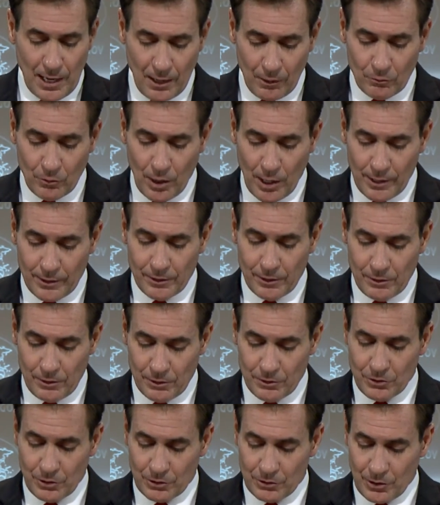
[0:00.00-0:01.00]
outlined
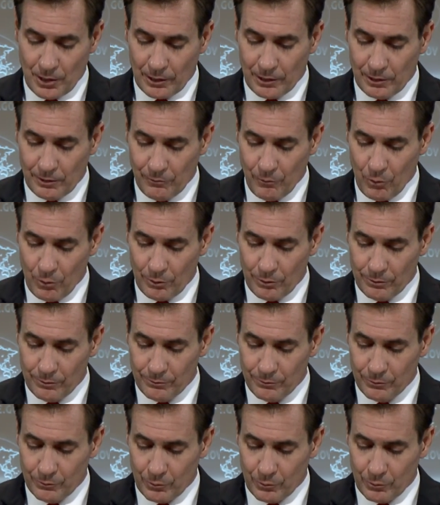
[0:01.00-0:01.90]
in this executive order.